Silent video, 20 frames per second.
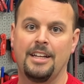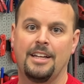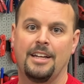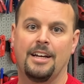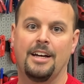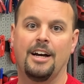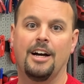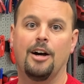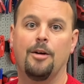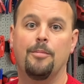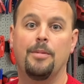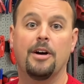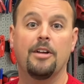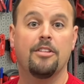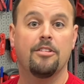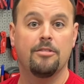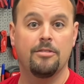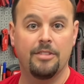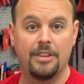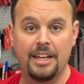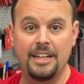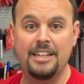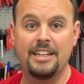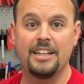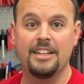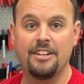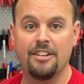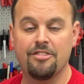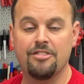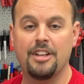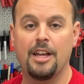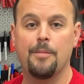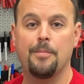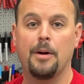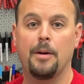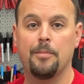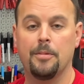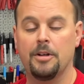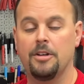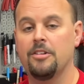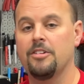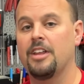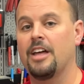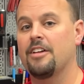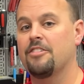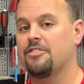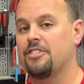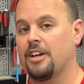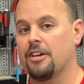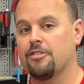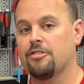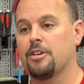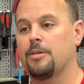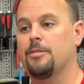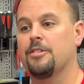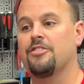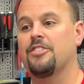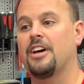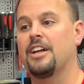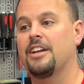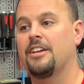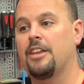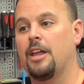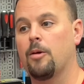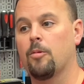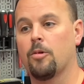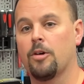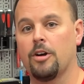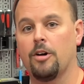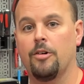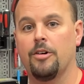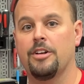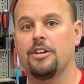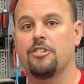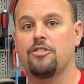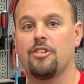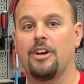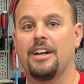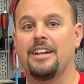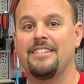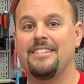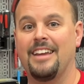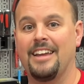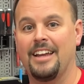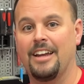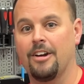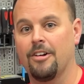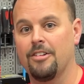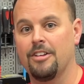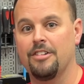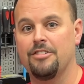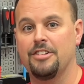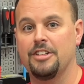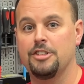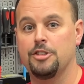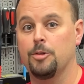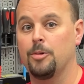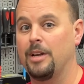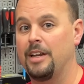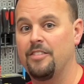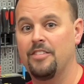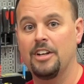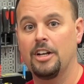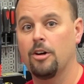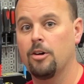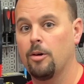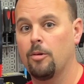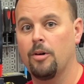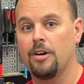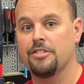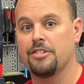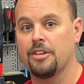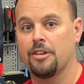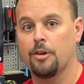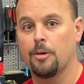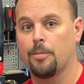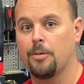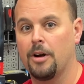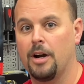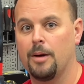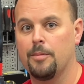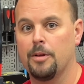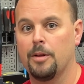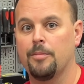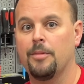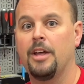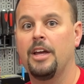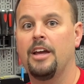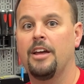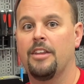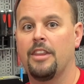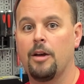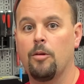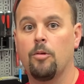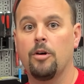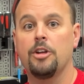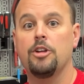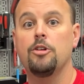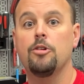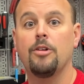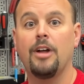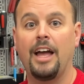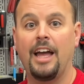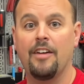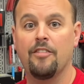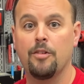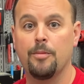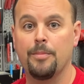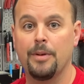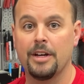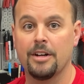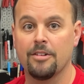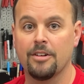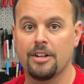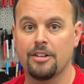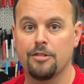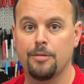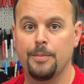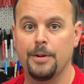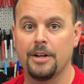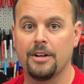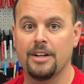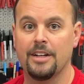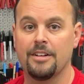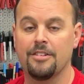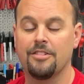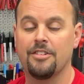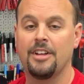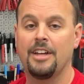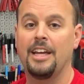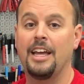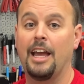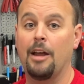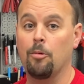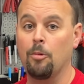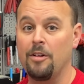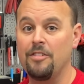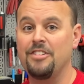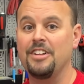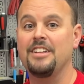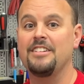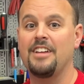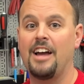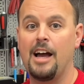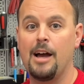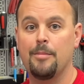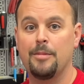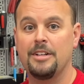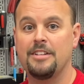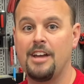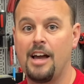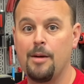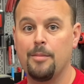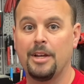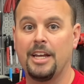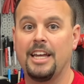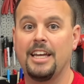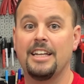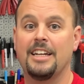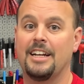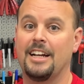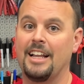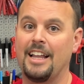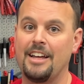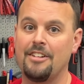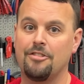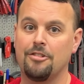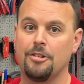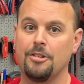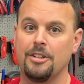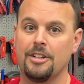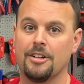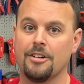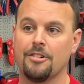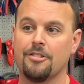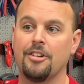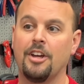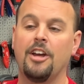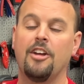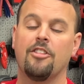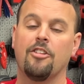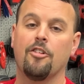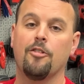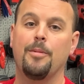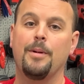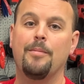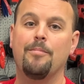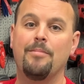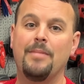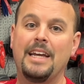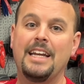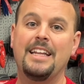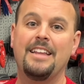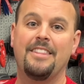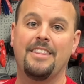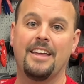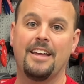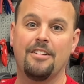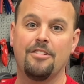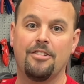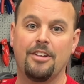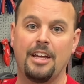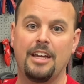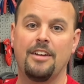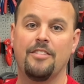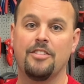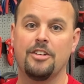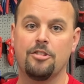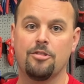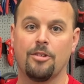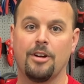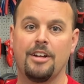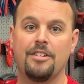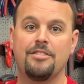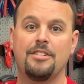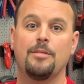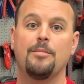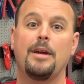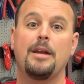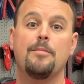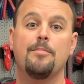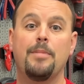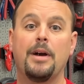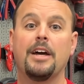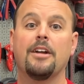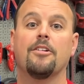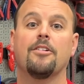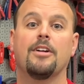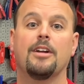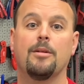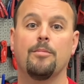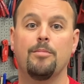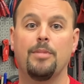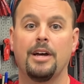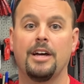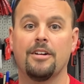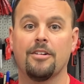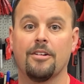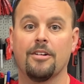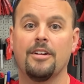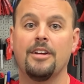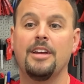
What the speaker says: But they did step up and do that. Soundstream decided they were going to try to take care of this issue. Even though it wasn't their problem, they want you to have a better experience. And we've seen time and time again in the last 2 years, there have been many things they have addressed and made better and better.